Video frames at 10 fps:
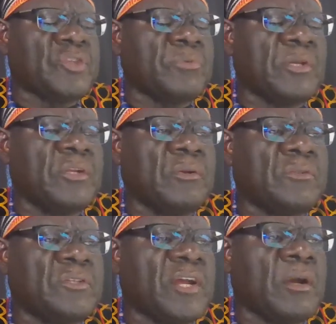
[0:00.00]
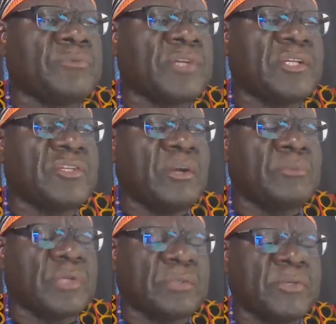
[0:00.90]
subject, you know, direct object, indirect
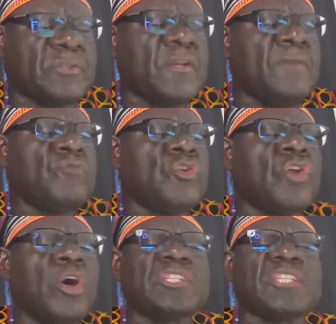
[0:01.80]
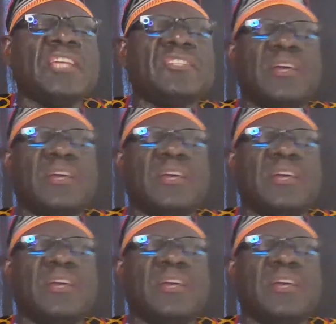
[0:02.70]
object. But the not stays